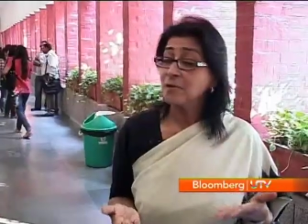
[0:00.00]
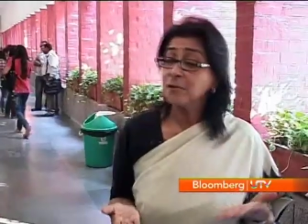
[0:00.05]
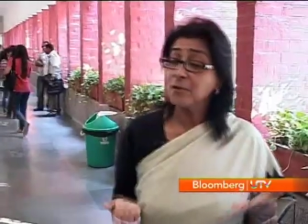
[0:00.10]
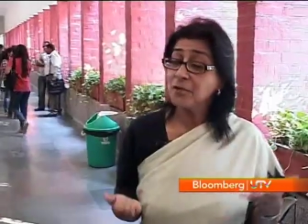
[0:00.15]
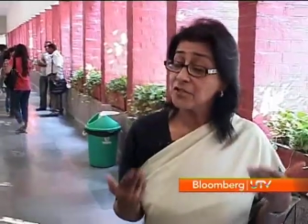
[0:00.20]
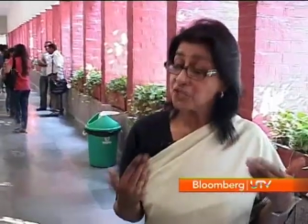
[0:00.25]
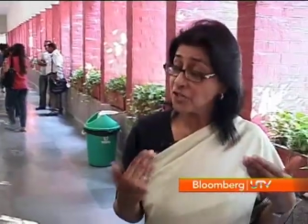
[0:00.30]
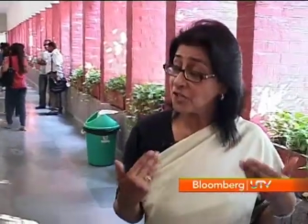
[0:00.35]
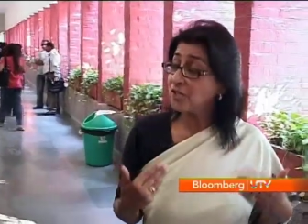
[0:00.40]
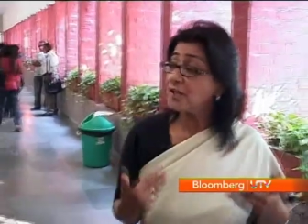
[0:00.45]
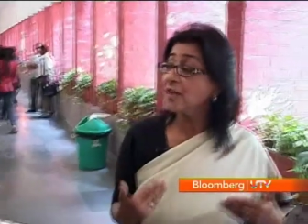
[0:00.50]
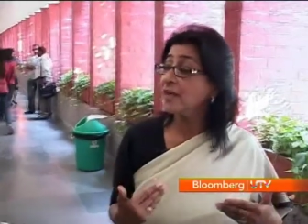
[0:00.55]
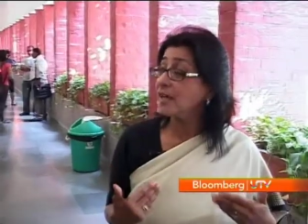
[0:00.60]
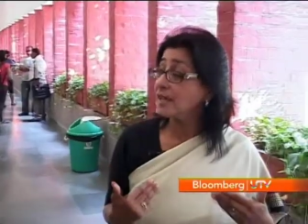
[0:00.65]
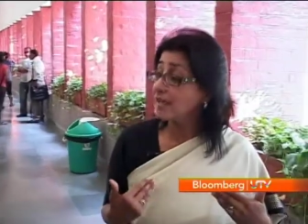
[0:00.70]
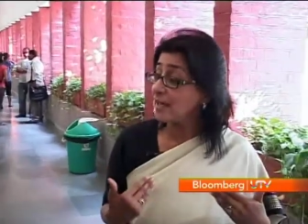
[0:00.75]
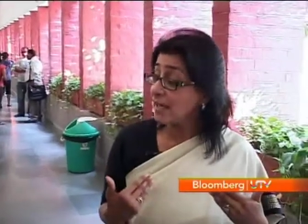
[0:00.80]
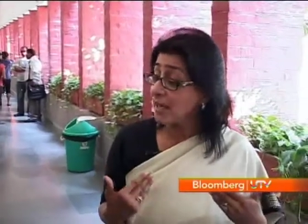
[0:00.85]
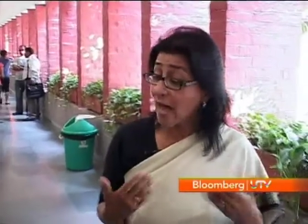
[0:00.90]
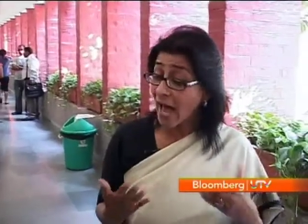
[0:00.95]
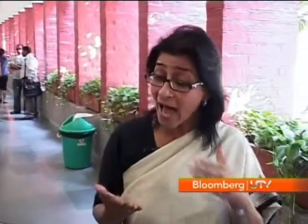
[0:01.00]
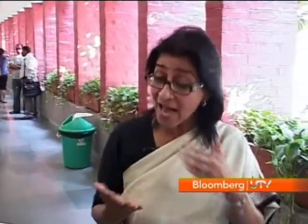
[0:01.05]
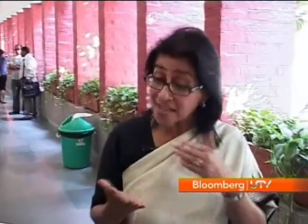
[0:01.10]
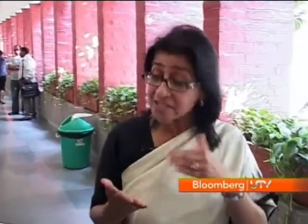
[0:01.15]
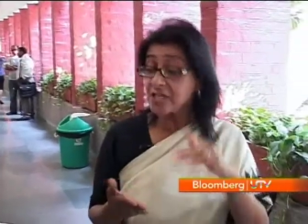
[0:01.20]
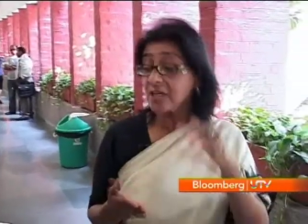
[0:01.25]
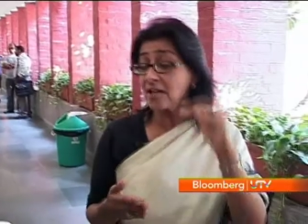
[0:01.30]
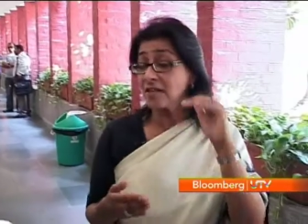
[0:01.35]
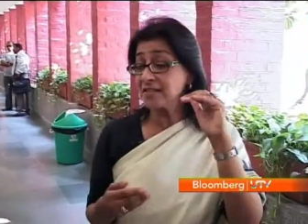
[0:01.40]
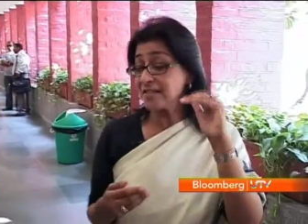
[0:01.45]
which uh,
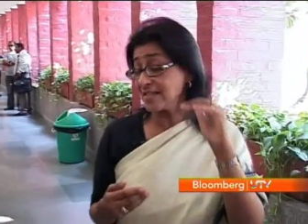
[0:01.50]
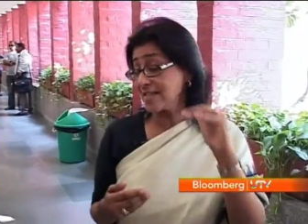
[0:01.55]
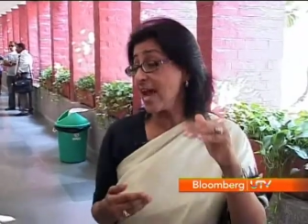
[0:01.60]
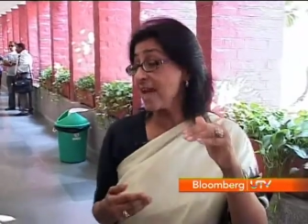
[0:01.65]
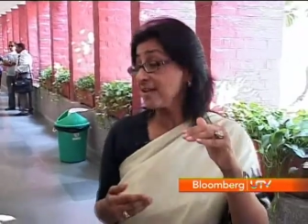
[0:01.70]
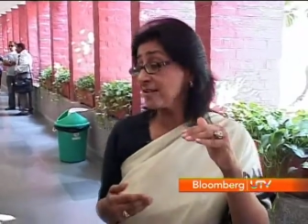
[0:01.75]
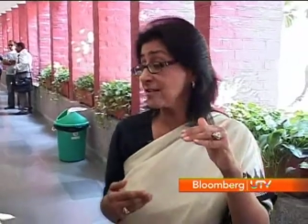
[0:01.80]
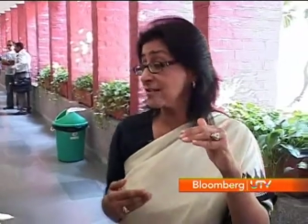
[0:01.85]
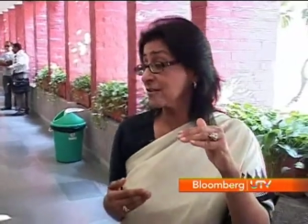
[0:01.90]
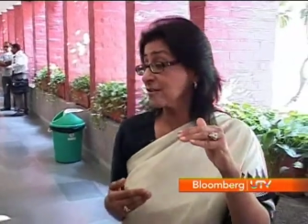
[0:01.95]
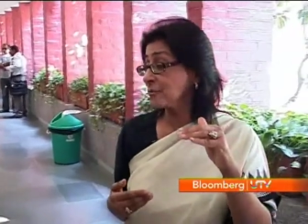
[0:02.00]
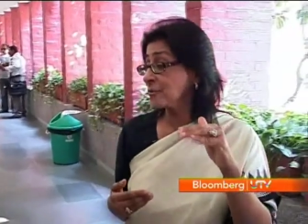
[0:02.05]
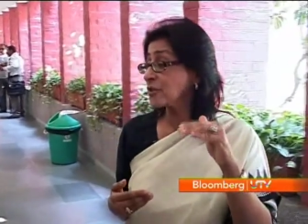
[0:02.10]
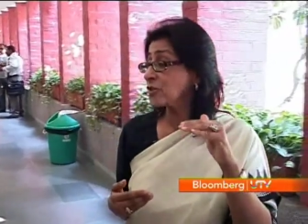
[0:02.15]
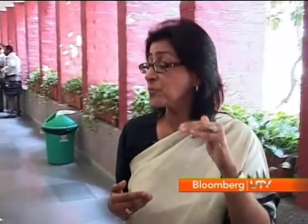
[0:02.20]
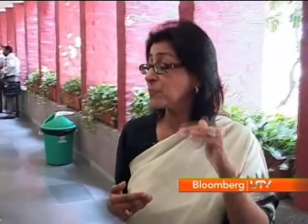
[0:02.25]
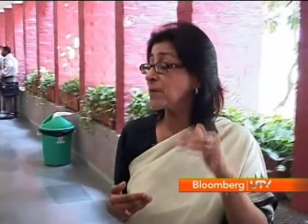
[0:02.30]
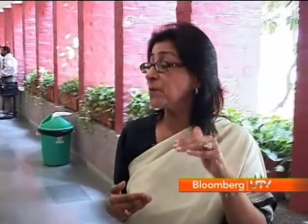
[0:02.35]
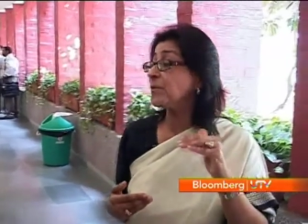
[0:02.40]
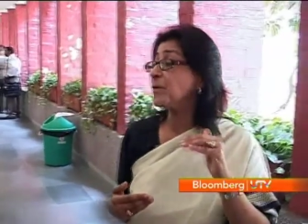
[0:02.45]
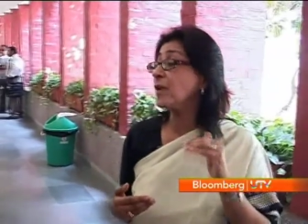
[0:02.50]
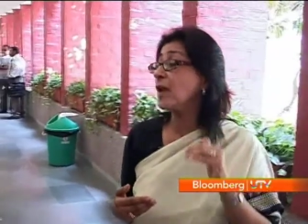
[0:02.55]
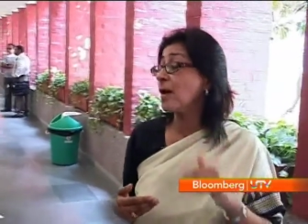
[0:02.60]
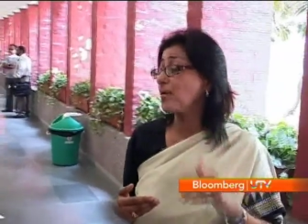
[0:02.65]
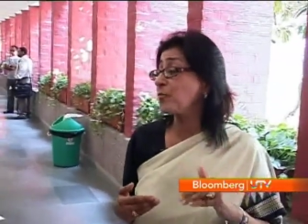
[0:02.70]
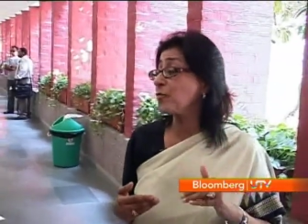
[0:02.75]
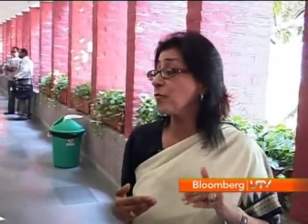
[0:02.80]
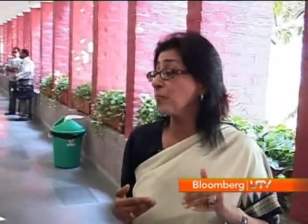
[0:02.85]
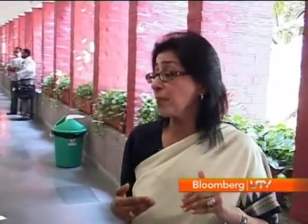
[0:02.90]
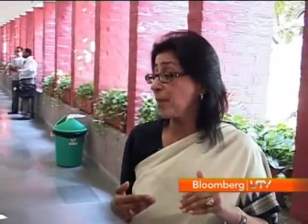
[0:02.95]
at a standard which people
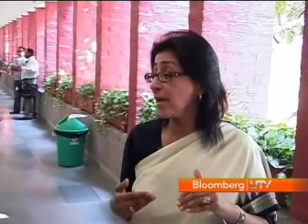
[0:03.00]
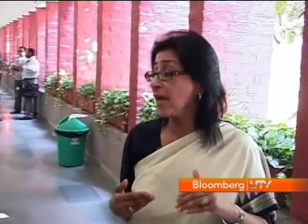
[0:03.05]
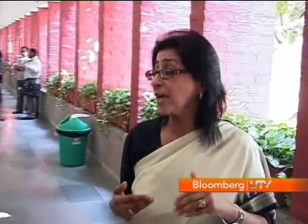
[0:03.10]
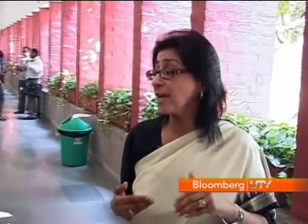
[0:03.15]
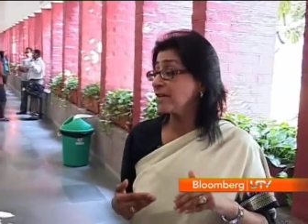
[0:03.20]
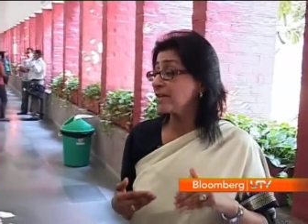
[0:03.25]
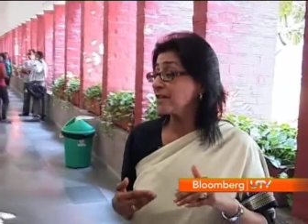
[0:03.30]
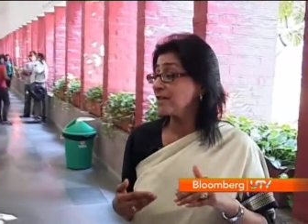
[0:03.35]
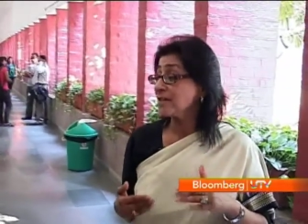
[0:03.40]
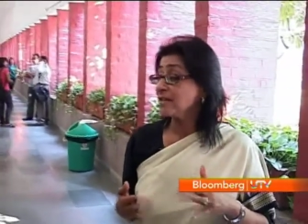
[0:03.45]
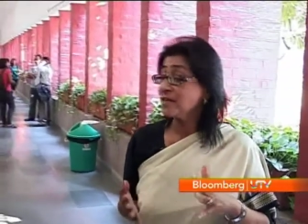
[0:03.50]
are prepared